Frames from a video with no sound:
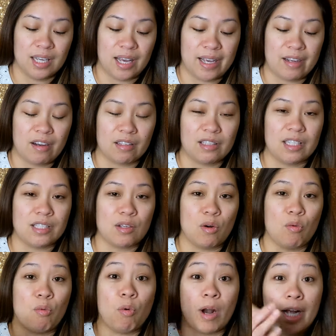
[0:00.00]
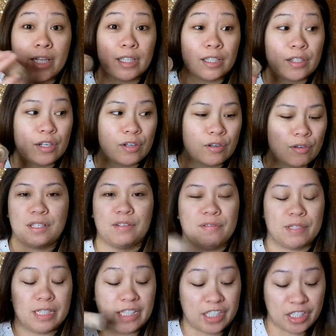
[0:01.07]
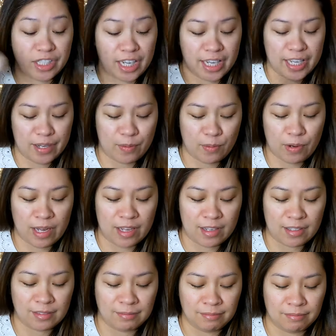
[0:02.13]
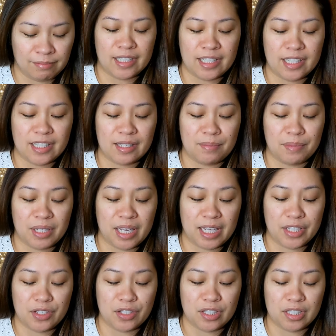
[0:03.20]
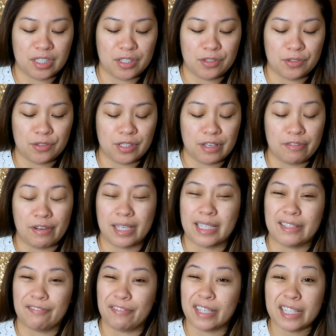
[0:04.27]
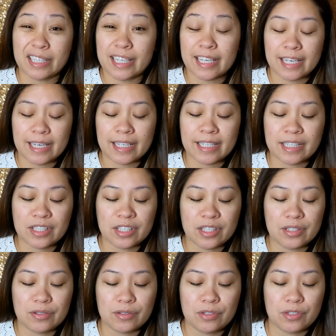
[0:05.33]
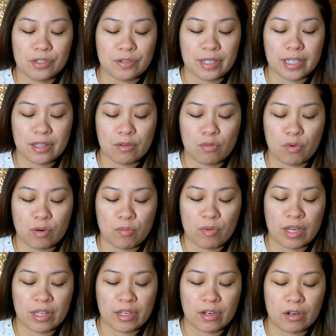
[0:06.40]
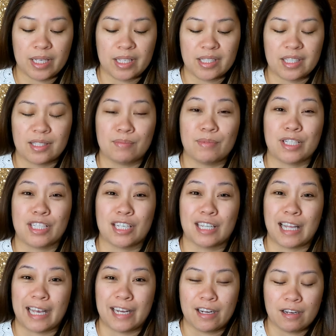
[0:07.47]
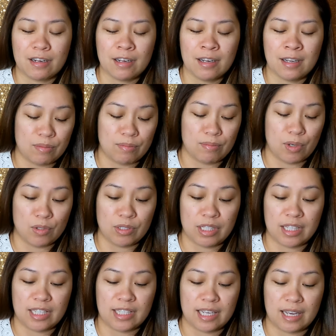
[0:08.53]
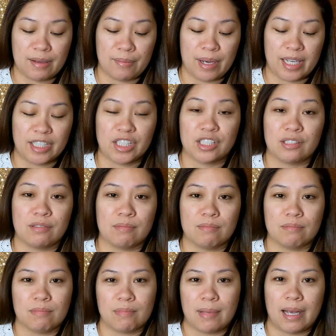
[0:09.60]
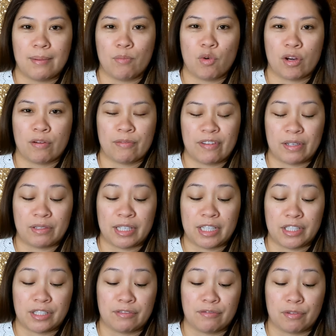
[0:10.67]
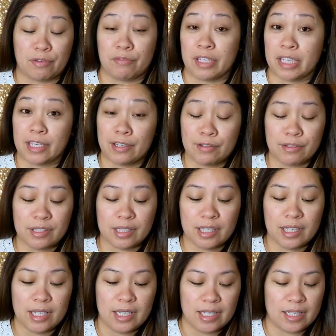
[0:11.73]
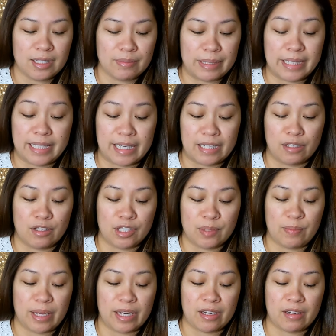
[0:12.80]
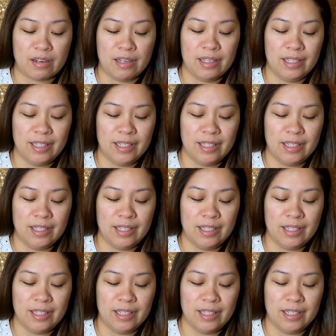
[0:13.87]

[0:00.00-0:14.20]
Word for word: I got this a while ago, so you want to shake it well. This is something I usually use if I feel like I need to use during the warm weather because it's much lighter. Most of the time I'm wearing foundation for videos because my skin looks better.